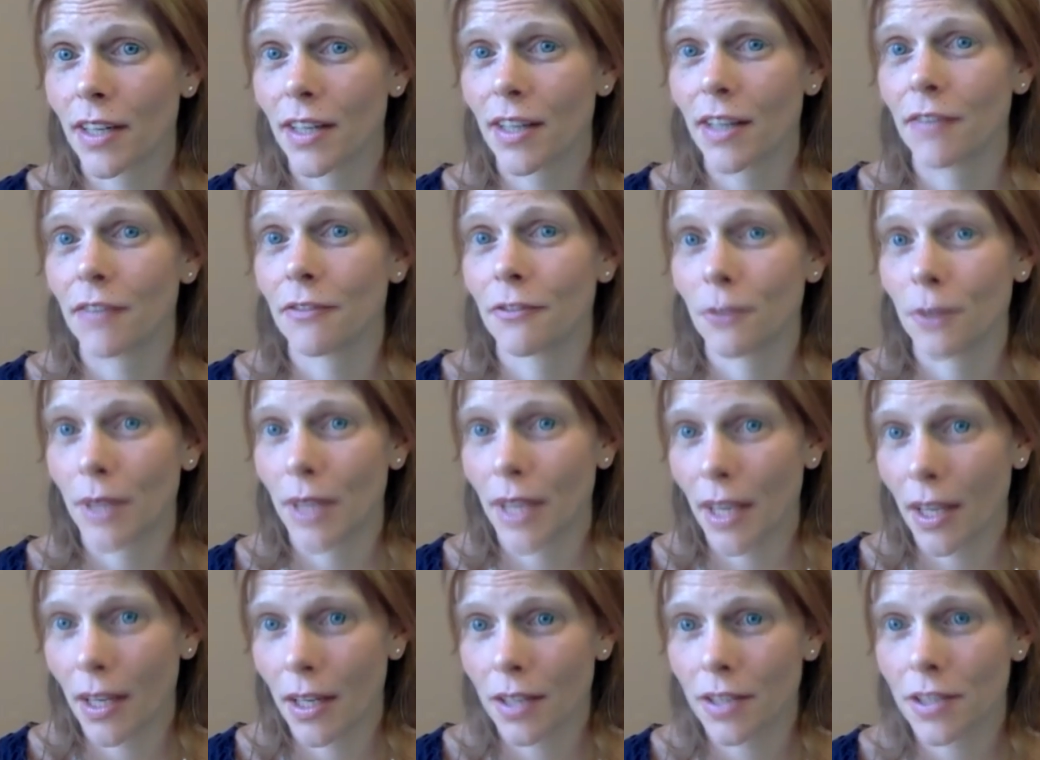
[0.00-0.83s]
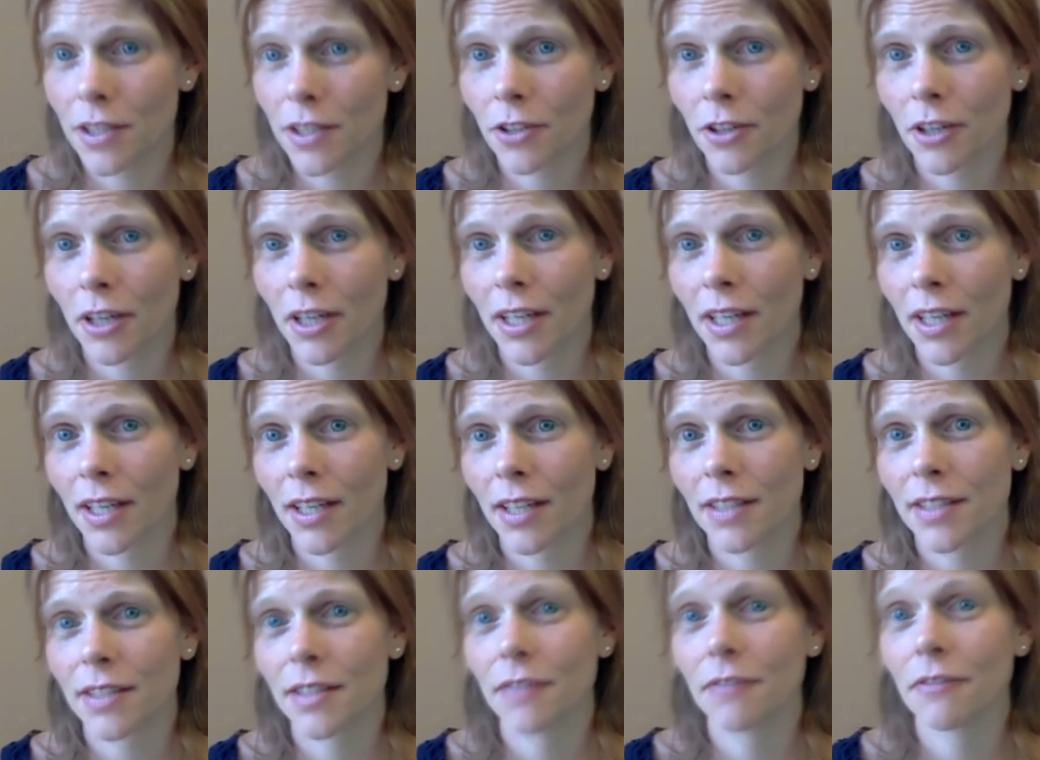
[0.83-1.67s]
If we can't integrate it
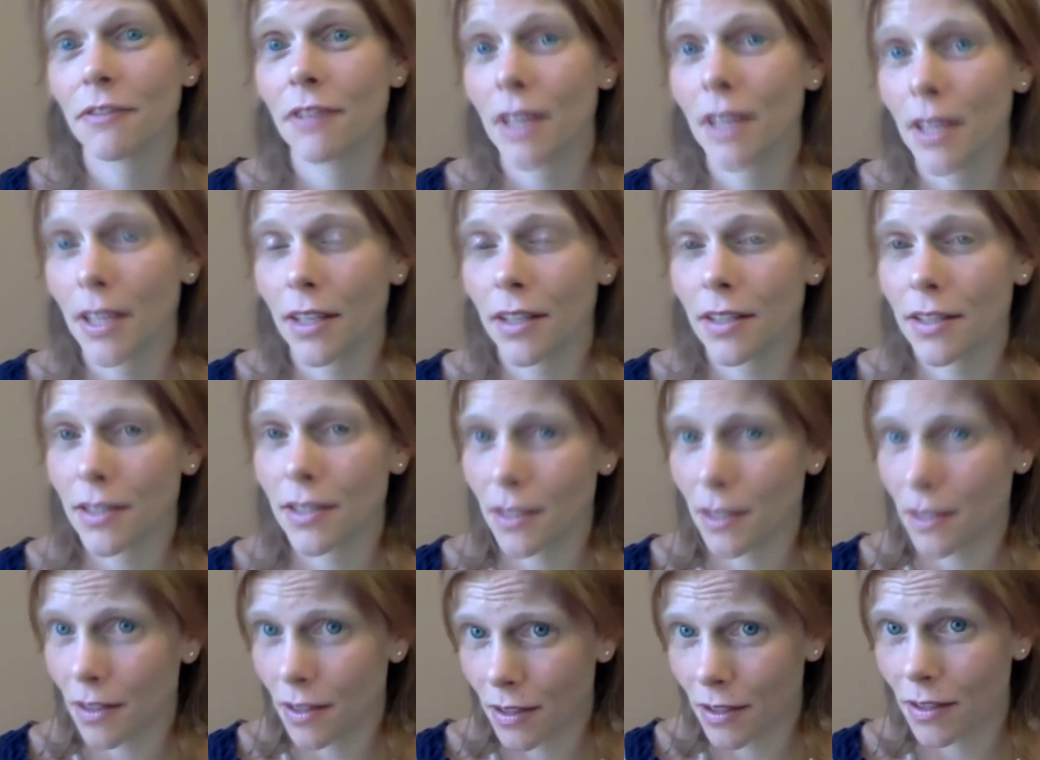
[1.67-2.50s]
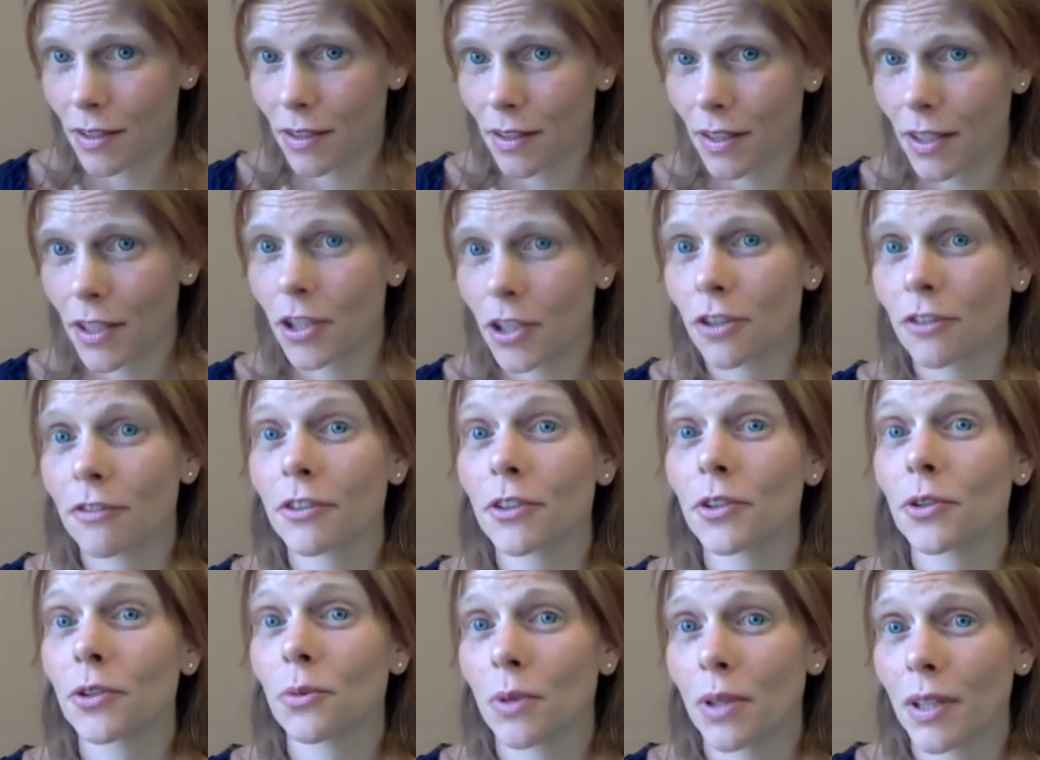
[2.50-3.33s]
into the video, into the
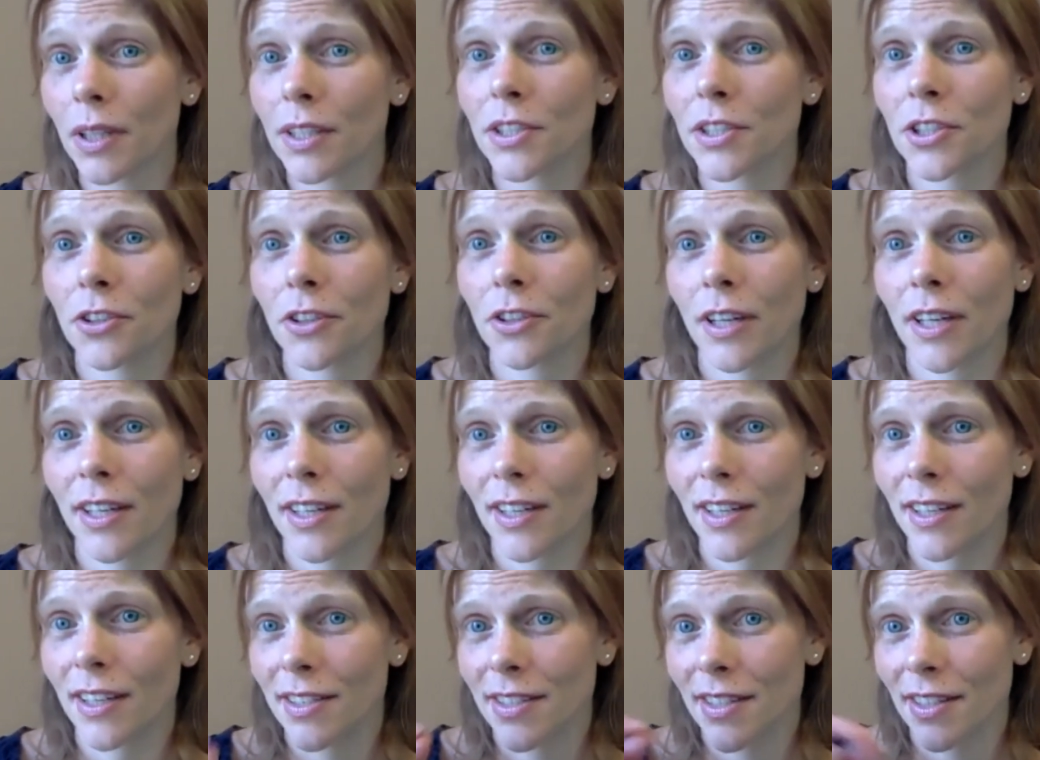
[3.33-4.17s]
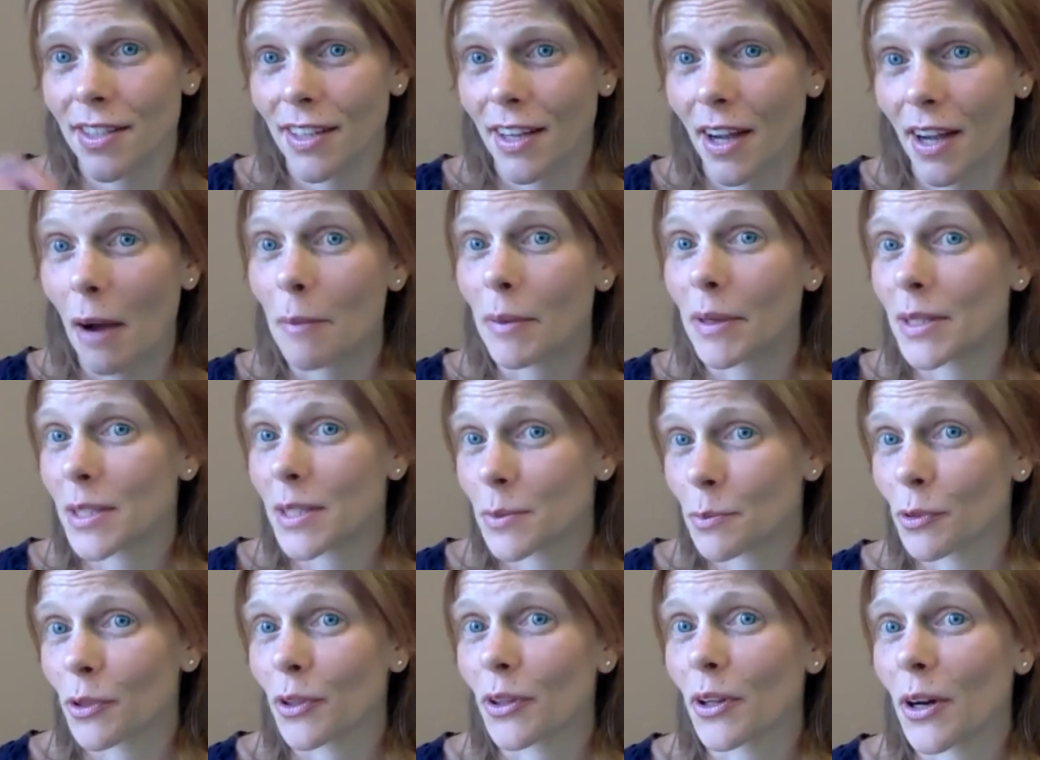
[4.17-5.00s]
interview, we'll integrate it into the
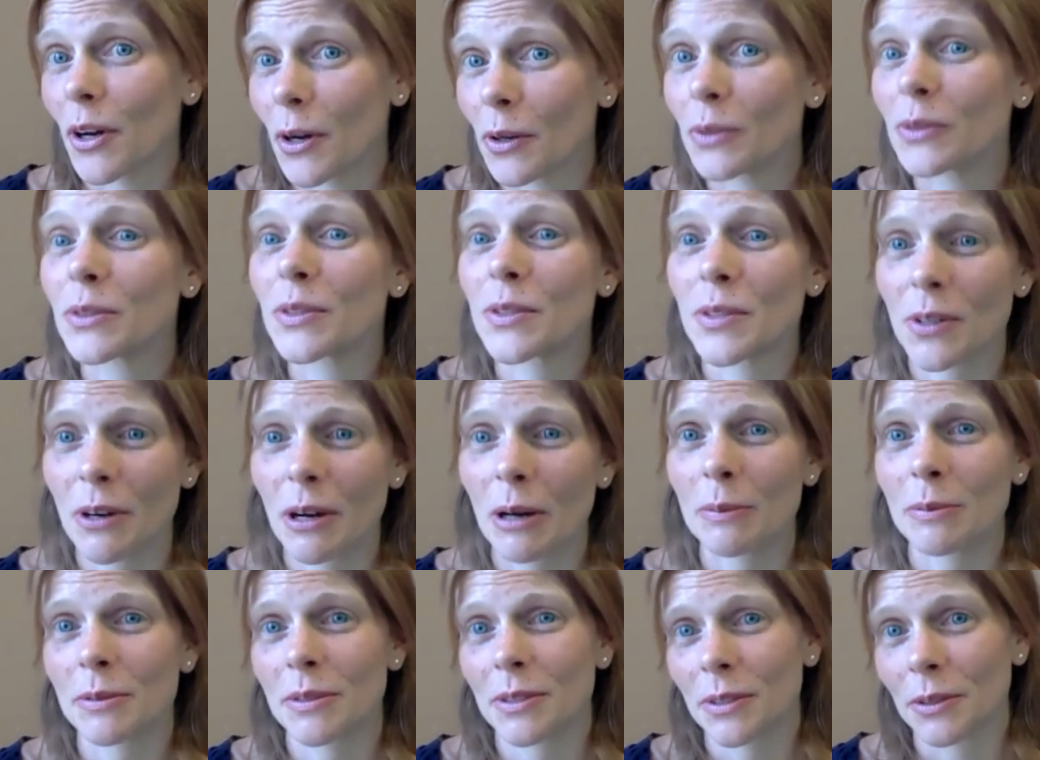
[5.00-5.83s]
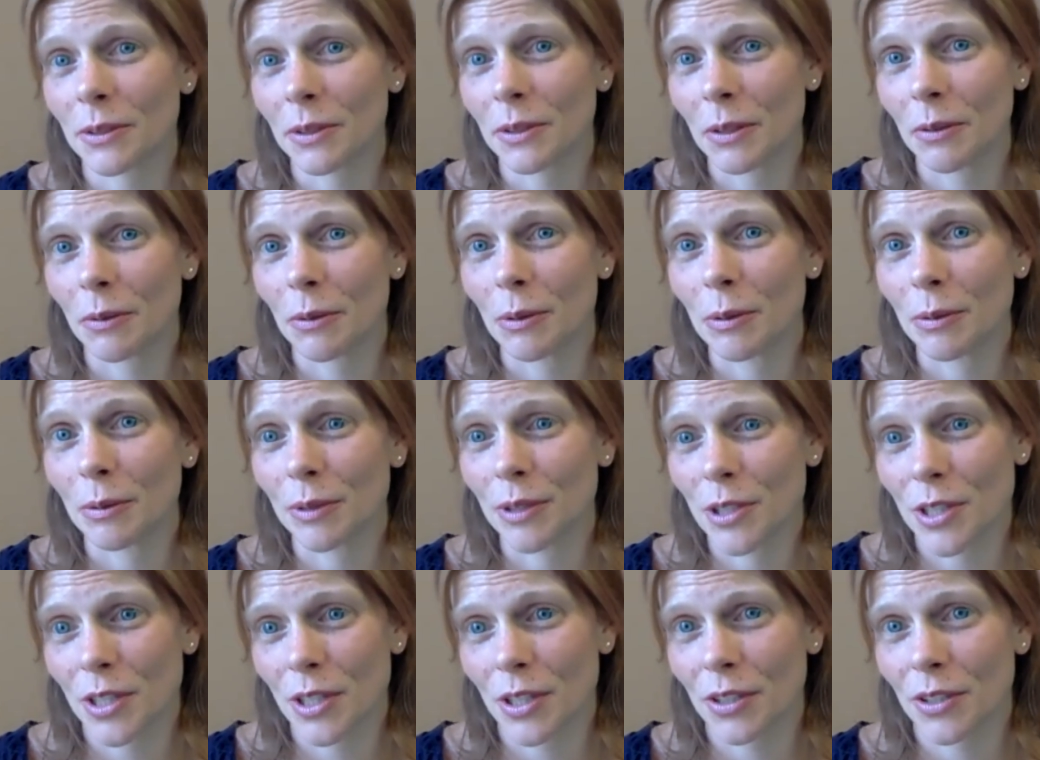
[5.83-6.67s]
comments below. So absolutely, we
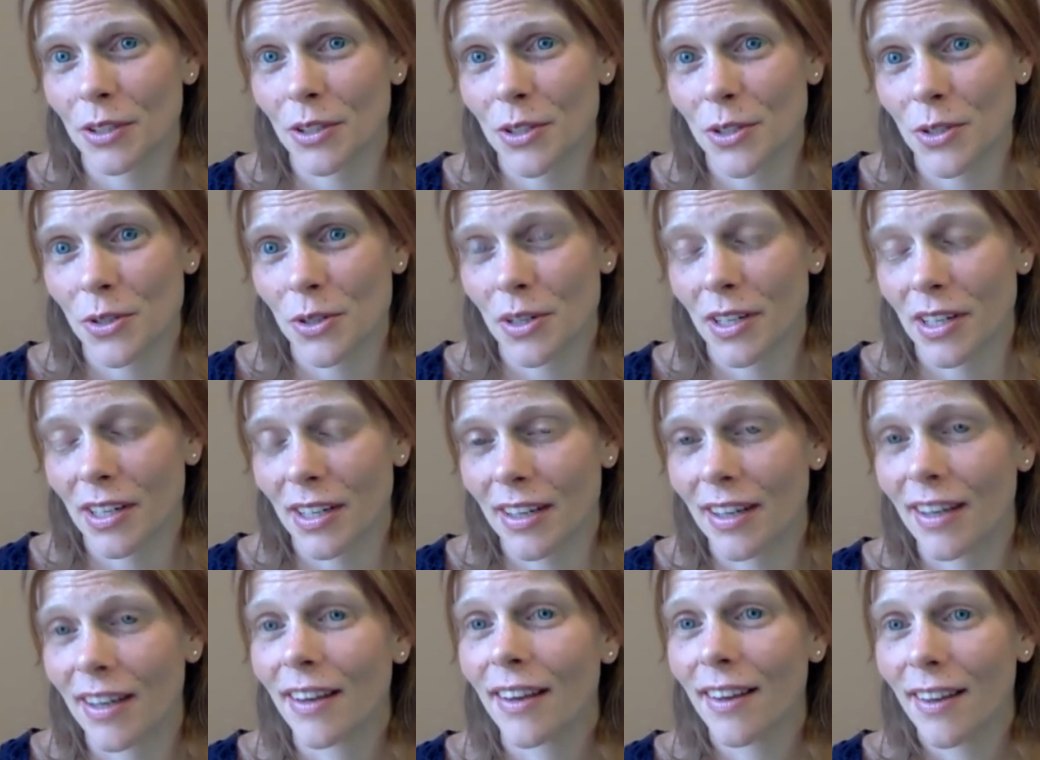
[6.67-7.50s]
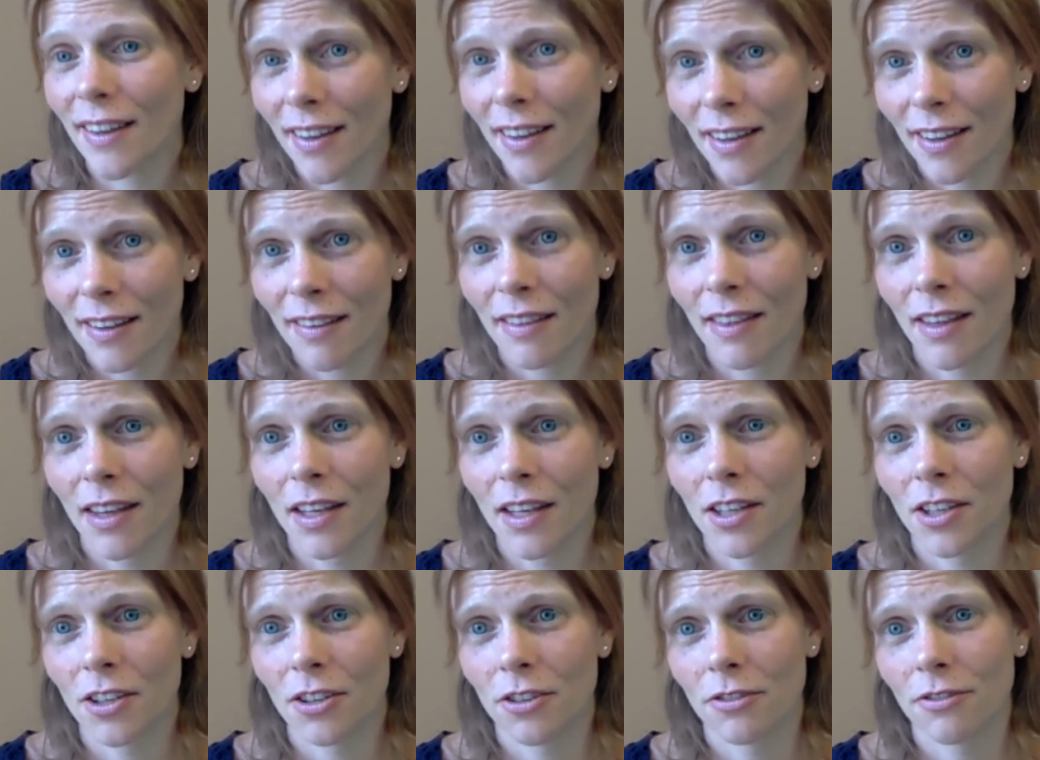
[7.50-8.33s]
will share her story.
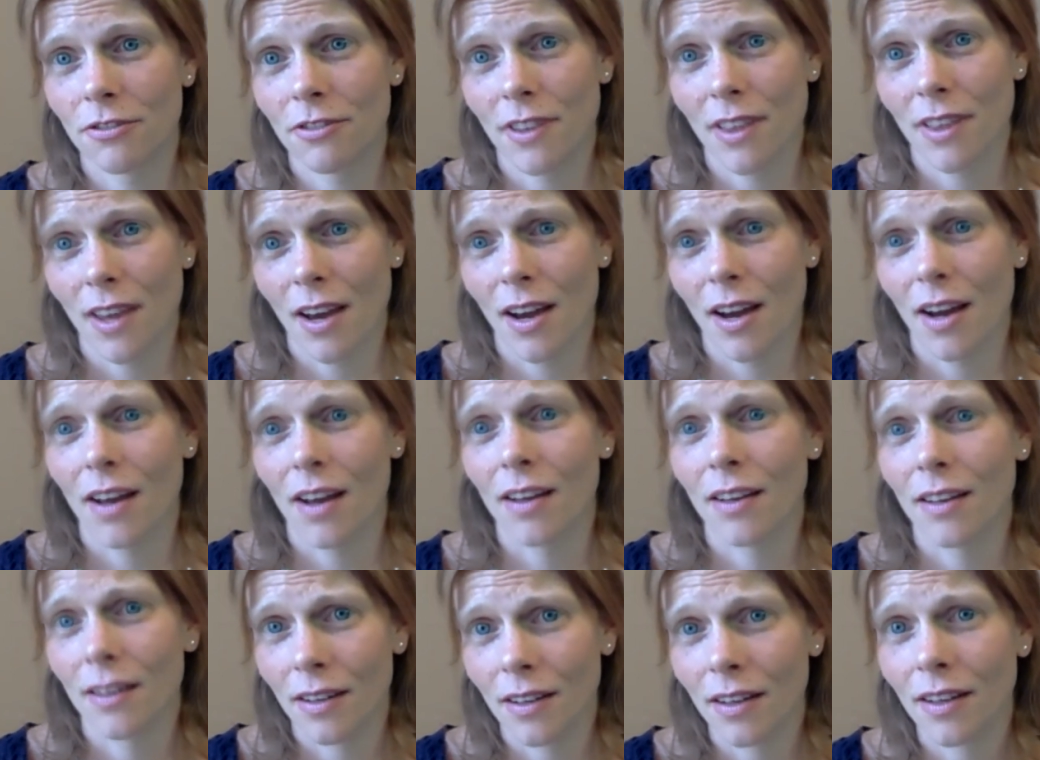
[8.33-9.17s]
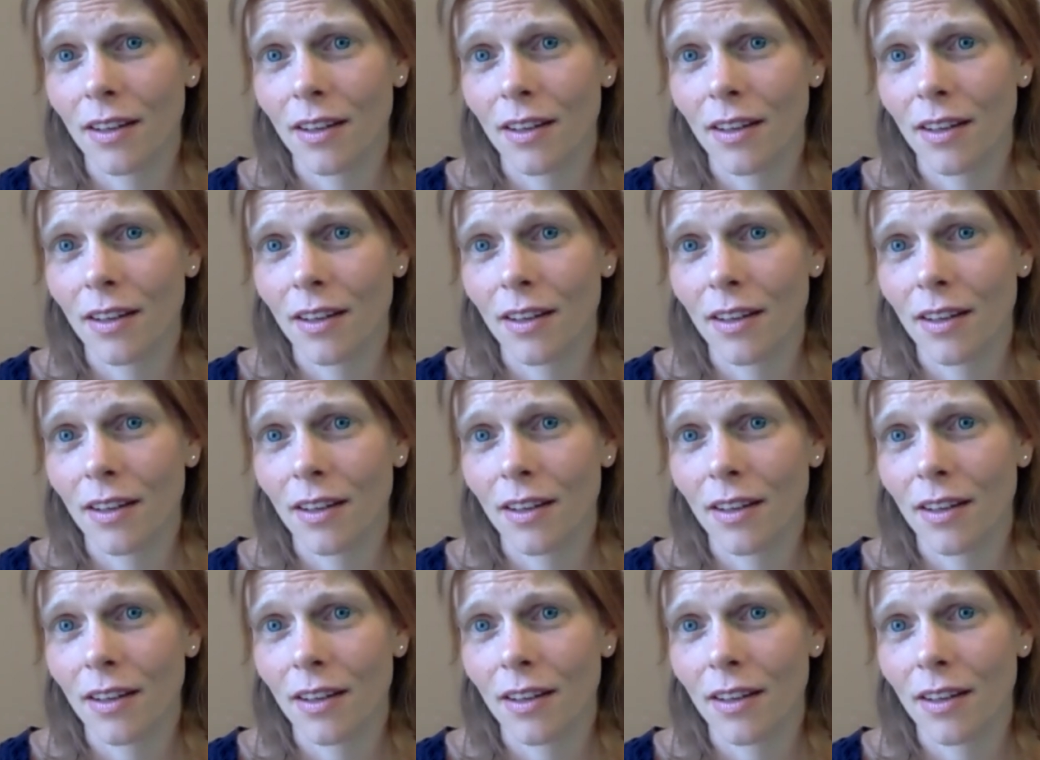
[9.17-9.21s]
Thank you for that.